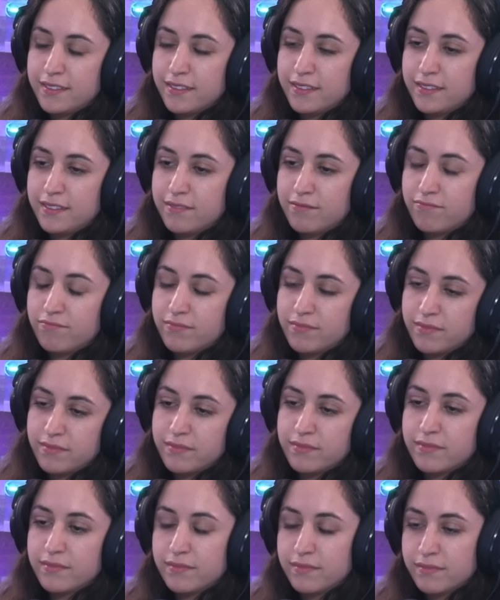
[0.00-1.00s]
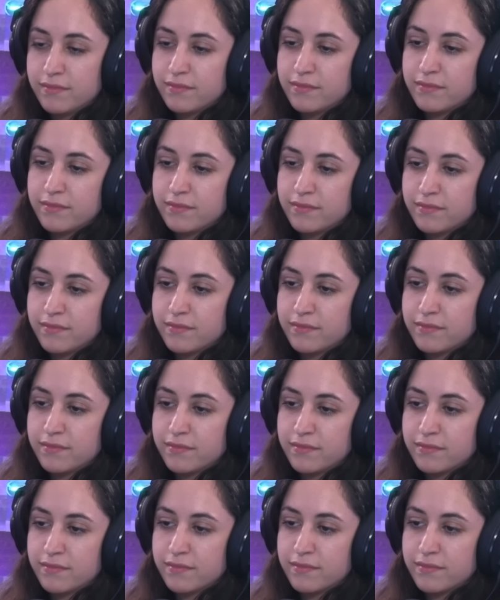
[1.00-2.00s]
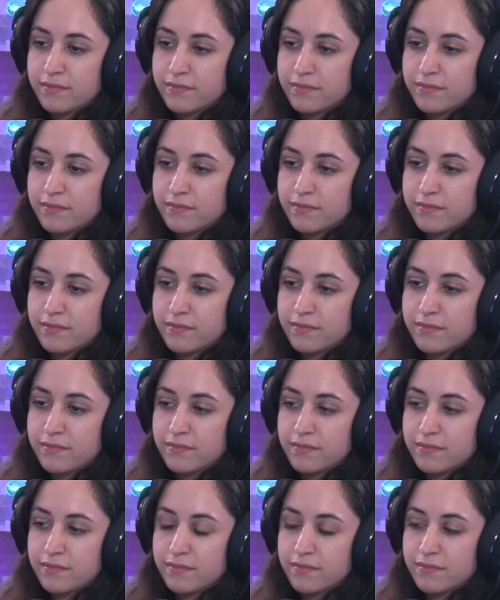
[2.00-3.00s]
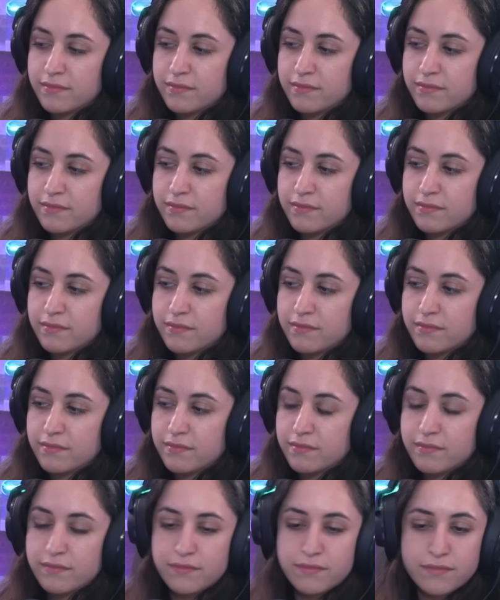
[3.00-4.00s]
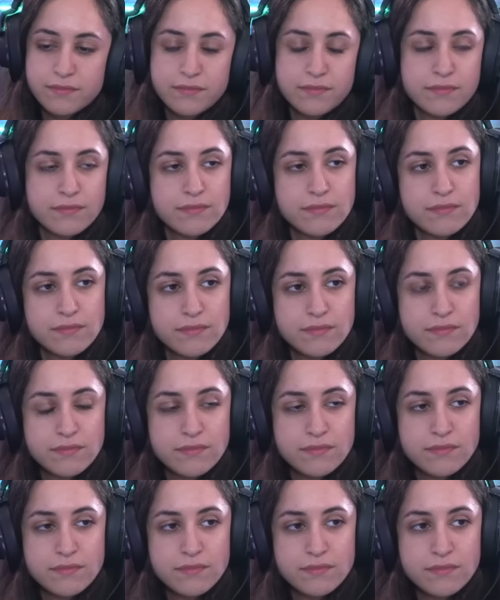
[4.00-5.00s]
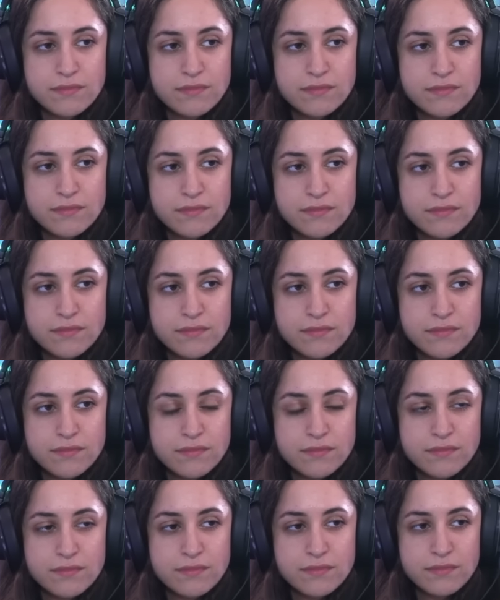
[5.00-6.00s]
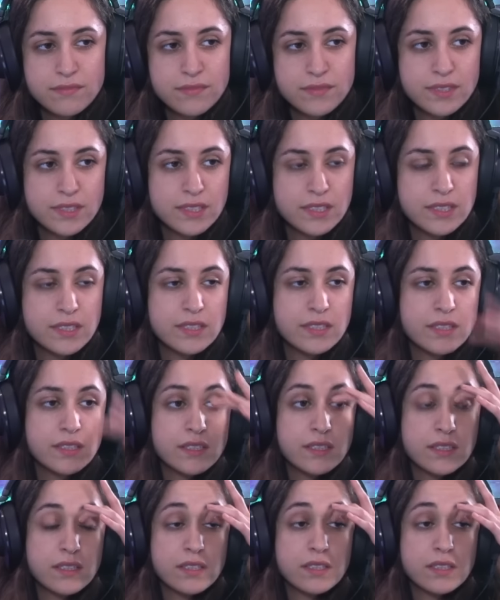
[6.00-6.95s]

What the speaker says: No words are spoken by the person on screen.